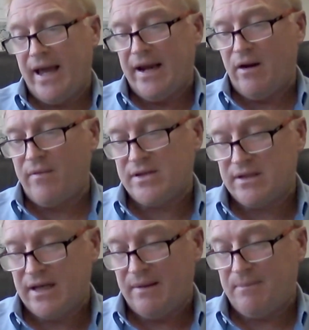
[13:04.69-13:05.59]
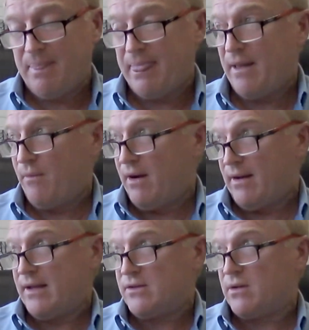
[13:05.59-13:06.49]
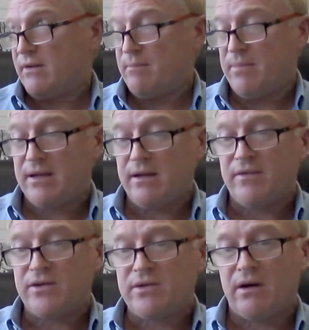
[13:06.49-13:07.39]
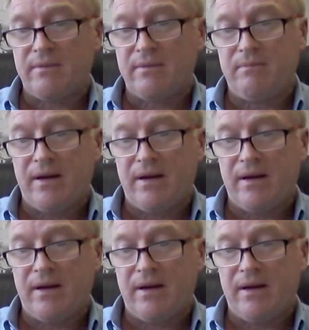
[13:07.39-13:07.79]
And obviously, well, it's sort of a bit of a shock.